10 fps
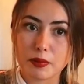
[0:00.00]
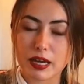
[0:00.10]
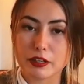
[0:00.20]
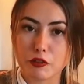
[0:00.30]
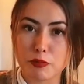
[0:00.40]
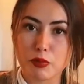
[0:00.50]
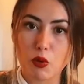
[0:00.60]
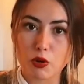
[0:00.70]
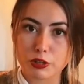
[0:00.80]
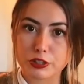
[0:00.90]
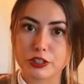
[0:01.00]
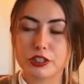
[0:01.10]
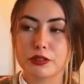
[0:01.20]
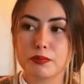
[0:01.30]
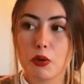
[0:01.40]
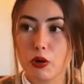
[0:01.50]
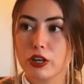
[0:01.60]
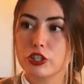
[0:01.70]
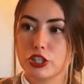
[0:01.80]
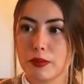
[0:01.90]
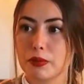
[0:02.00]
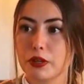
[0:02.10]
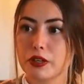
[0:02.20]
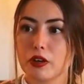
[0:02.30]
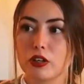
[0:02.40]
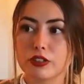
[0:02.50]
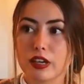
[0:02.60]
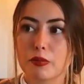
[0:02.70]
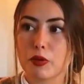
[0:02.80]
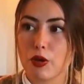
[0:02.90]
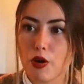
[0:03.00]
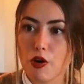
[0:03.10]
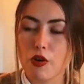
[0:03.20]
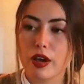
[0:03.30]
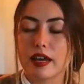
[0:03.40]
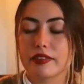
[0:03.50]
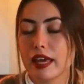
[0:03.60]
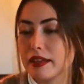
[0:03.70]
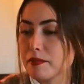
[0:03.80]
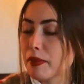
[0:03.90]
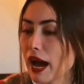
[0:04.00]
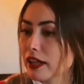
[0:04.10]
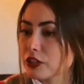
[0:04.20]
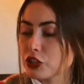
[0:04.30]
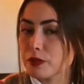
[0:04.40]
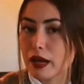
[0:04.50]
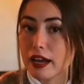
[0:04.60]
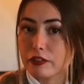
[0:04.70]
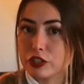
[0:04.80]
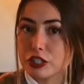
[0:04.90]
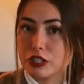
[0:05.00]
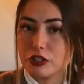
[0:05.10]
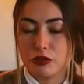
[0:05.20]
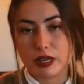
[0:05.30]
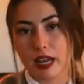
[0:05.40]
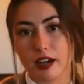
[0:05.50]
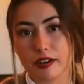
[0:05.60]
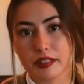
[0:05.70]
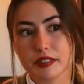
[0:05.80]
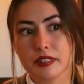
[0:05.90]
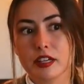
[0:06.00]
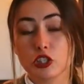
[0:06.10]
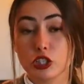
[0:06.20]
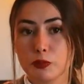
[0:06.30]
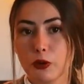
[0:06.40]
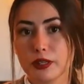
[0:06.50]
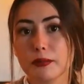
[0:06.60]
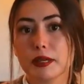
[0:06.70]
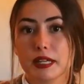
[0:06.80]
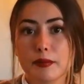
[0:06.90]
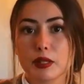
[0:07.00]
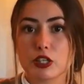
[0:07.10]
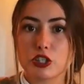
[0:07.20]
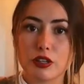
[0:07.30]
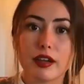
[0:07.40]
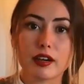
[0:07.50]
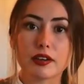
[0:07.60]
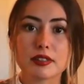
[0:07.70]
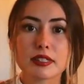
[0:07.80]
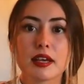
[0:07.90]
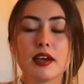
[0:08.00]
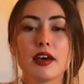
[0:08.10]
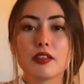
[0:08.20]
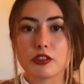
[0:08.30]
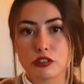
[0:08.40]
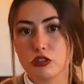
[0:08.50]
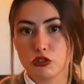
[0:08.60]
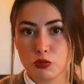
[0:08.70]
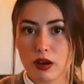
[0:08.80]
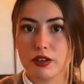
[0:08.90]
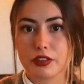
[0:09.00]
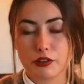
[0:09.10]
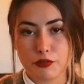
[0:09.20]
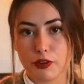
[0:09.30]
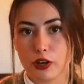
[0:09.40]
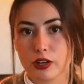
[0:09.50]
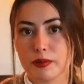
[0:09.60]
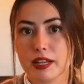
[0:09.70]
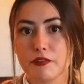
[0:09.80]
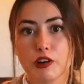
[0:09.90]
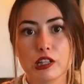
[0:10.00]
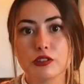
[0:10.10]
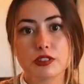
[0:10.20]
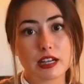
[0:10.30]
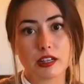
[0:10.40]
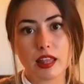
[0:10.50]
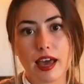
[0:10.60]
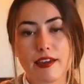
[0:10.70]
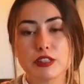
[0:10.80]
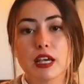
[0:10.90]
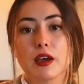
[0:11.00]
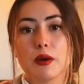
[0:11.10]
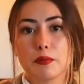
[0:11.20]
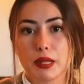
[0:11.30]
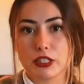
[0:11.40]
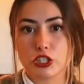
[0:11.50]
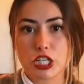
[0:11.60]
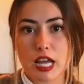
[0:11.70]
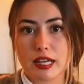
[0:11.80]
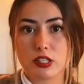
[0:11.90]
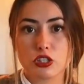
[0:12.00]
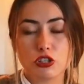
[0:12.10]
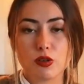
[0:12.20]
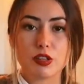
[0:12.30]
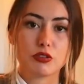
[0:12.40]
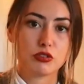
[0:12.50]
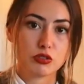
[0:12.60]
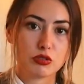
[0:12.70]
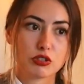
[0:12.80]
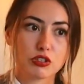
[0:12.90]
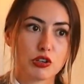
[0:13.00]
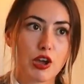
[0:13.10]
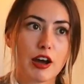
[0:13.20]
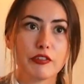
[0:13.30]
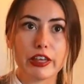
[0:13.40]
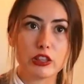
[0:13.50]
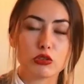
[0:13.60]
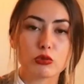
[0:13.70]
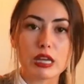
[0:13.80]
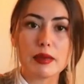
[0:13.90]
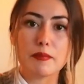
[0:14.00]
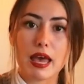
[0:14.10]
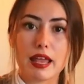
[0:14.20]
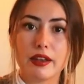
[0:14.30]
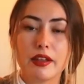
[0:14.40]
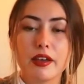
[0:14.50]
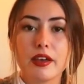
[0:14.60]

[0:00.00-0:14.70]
kind of a poor, poor shepherd called Gabriel Oak, and then Bathsheba Everdeen, who inherits, she's poor at the beginning, but then she inherits this huge wealth and a farm, and it follows their lives. Plus, she has two other suitors, so you have like three men